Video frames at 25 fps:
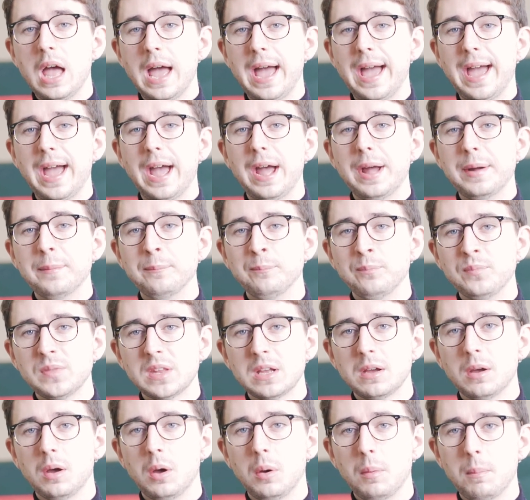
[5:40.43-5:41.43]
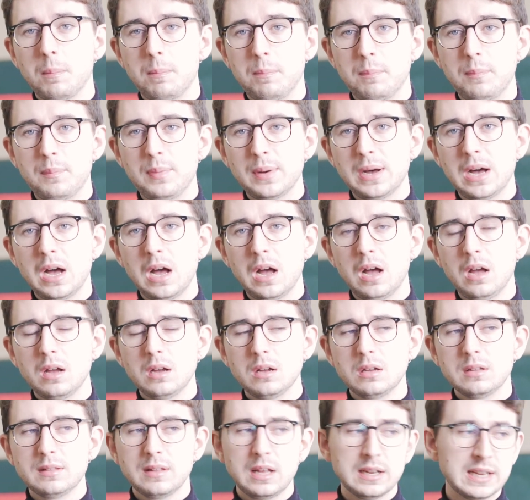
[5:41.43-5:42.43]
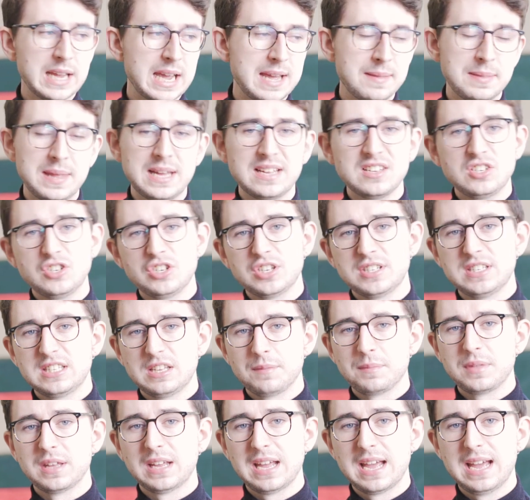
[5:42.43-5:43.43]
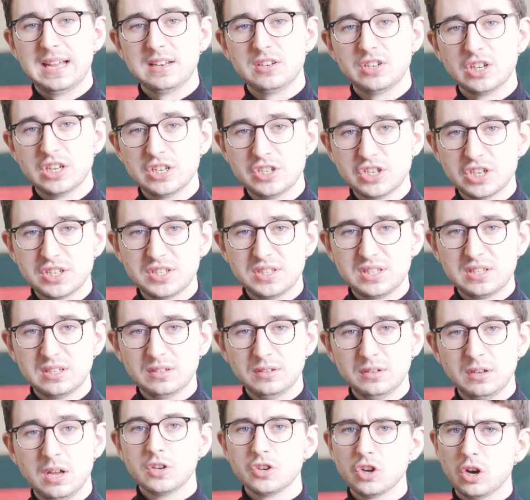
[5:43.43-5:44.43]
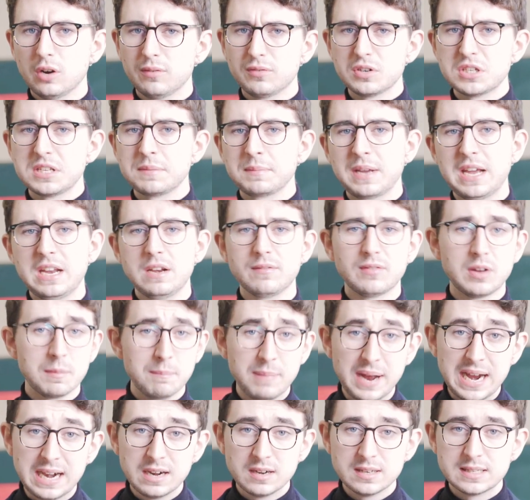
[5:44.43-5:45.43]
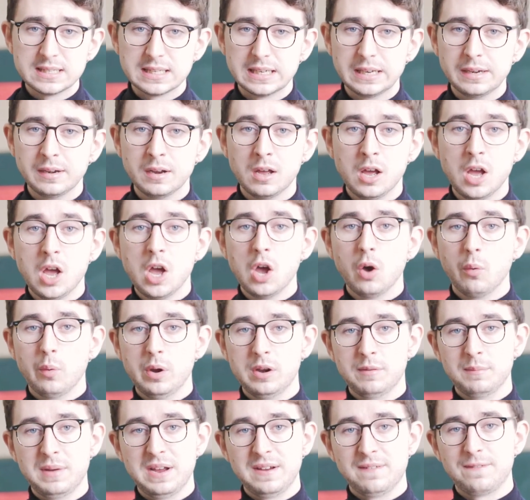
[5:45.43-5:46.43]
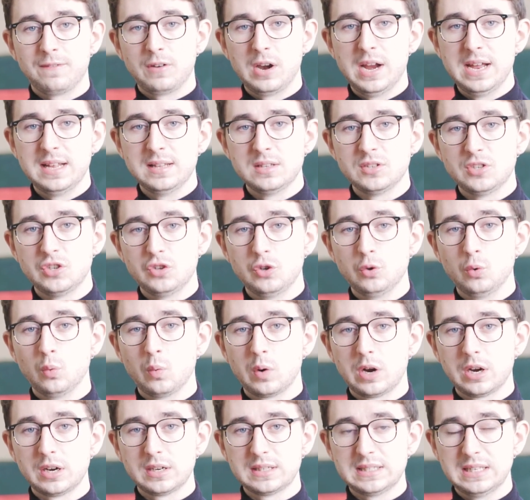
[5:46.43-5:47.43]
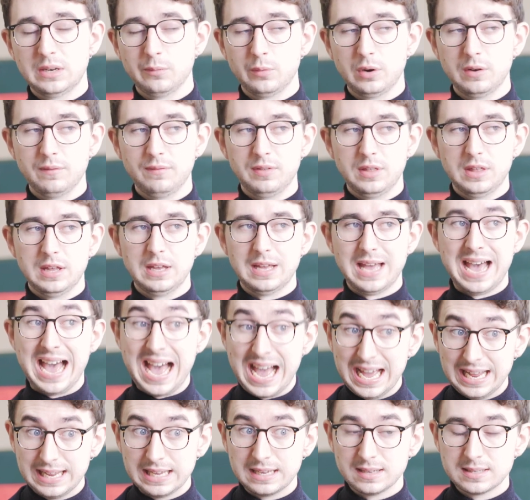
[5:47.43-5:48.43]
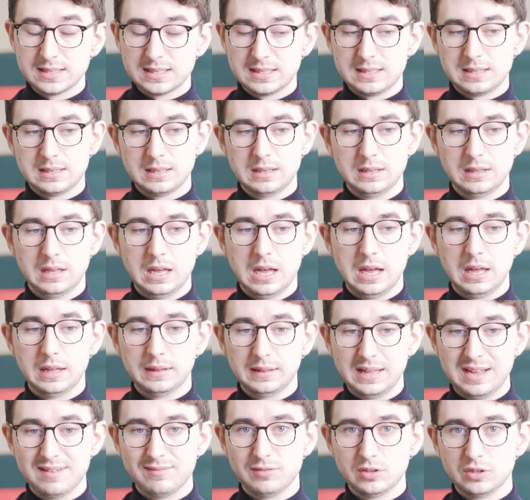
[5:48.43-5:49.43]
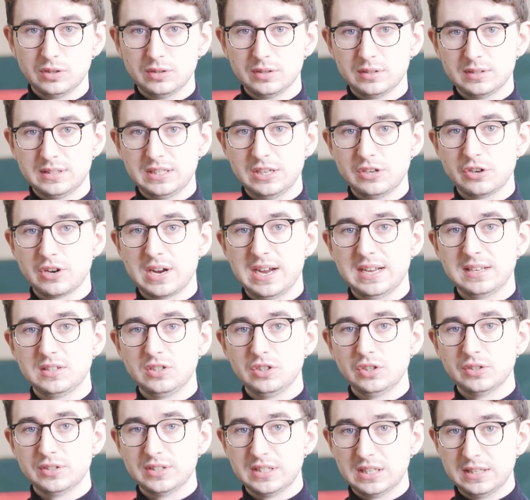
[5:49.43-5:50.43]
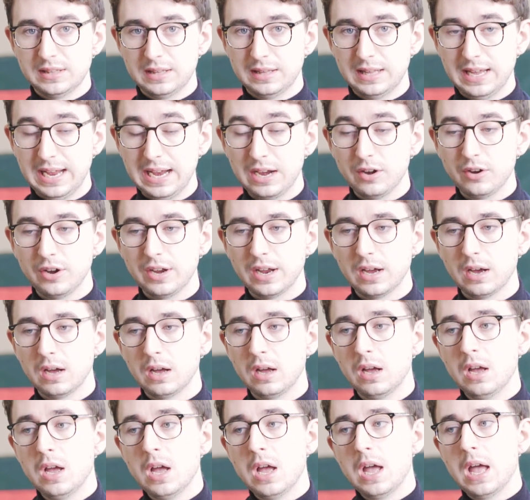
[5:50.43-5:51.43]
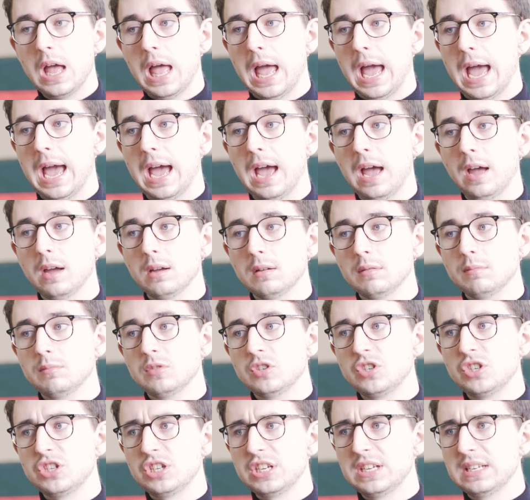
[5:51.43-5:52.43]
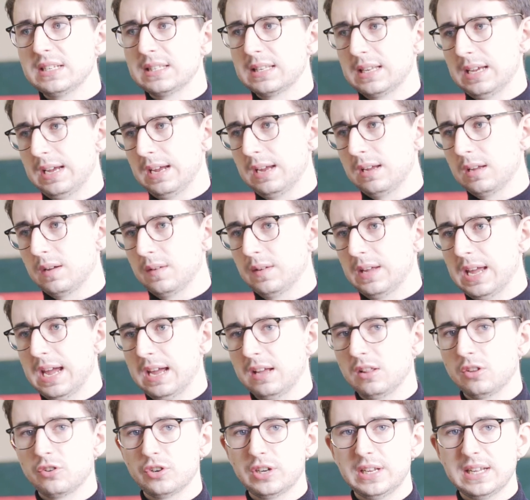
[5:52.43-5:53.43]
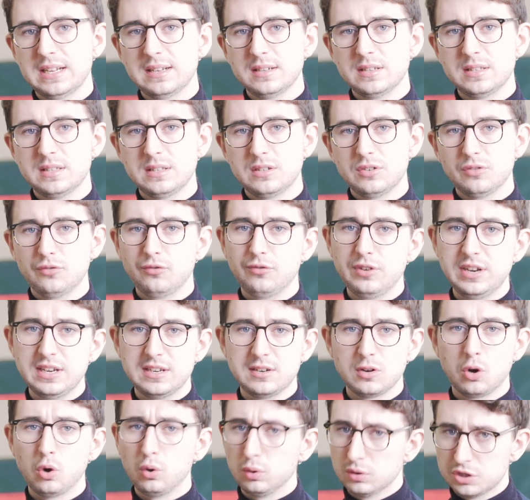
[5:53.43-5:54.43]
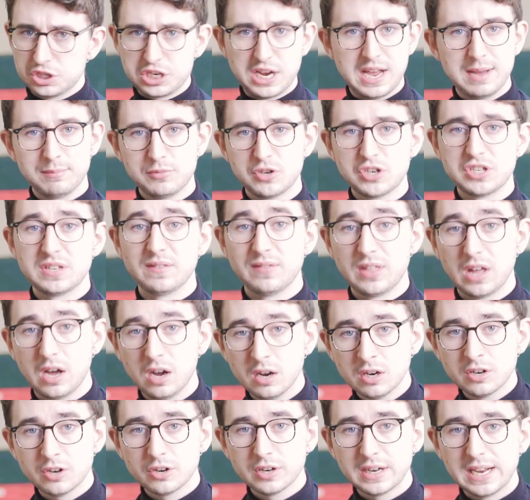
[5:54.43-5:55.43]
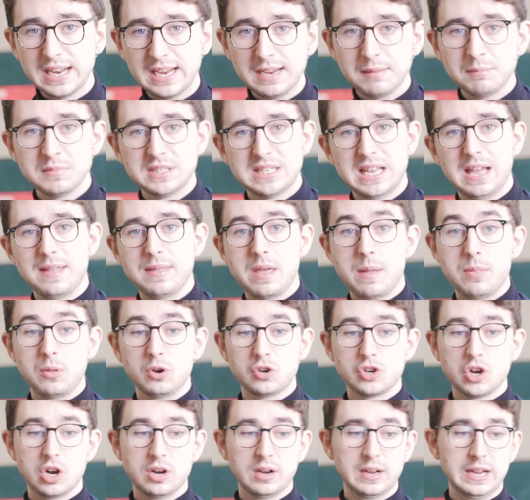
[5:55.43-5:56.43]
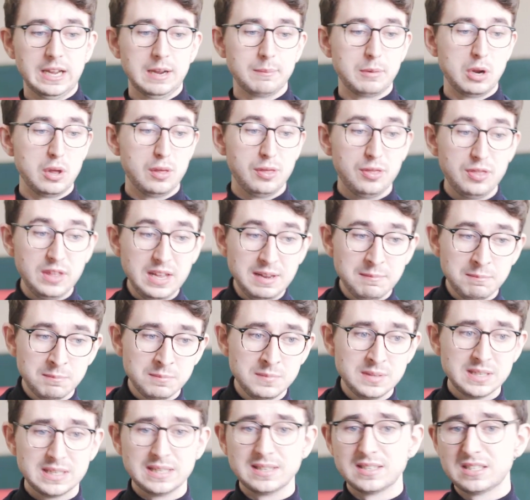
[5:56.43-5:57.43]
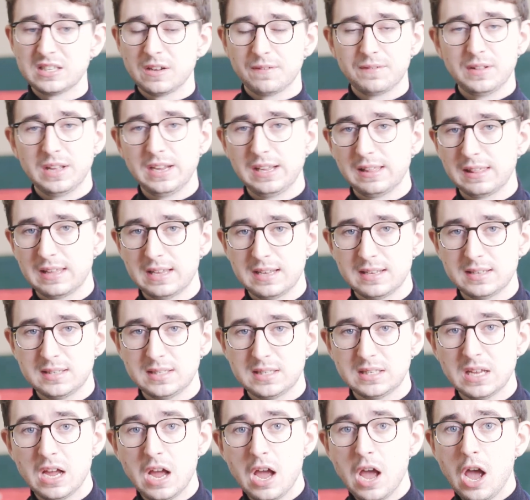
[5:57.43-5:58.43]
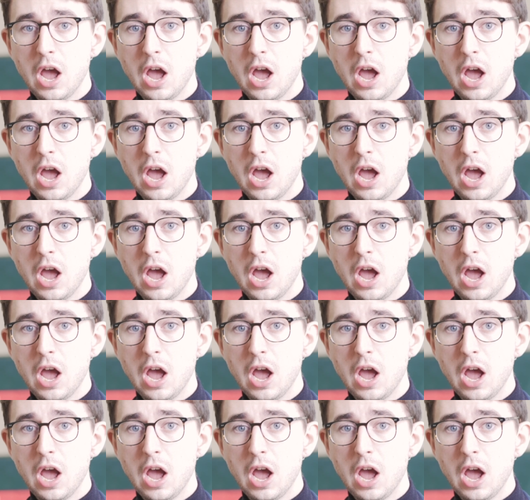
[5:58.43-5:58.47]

But again, that's just something I had to adjust to. To offer some kind of comparison, one of my friends who works at one of the highest level senior high schools in the area, she's like getting their kids to read whole chapters of the Hunger Games, and then they're talking about themes and stuff like this.